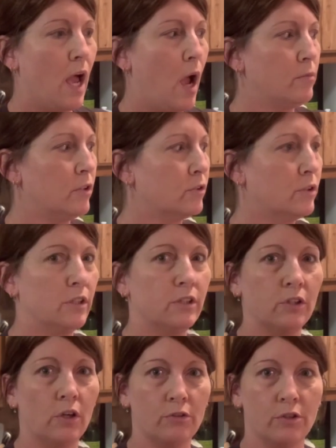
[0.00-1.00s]
I'm just going to
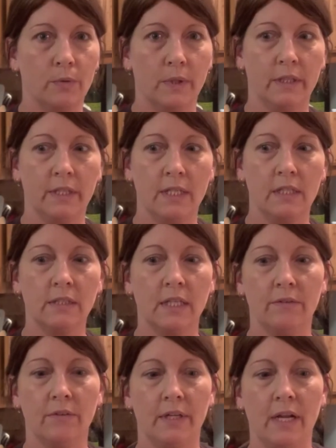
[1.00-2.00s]
start doing this,
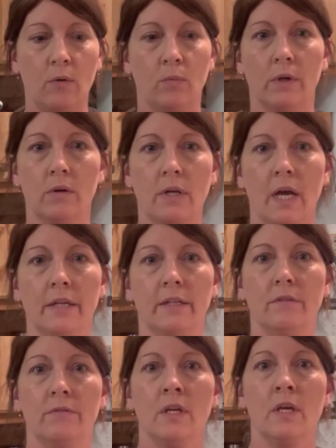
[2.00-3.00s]
and then I will kind
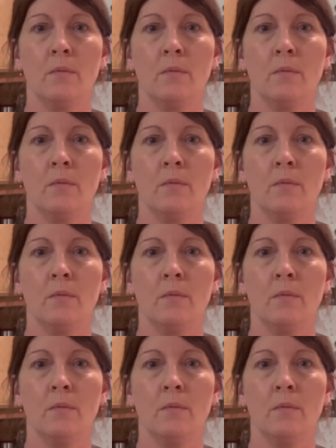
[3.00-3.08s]
of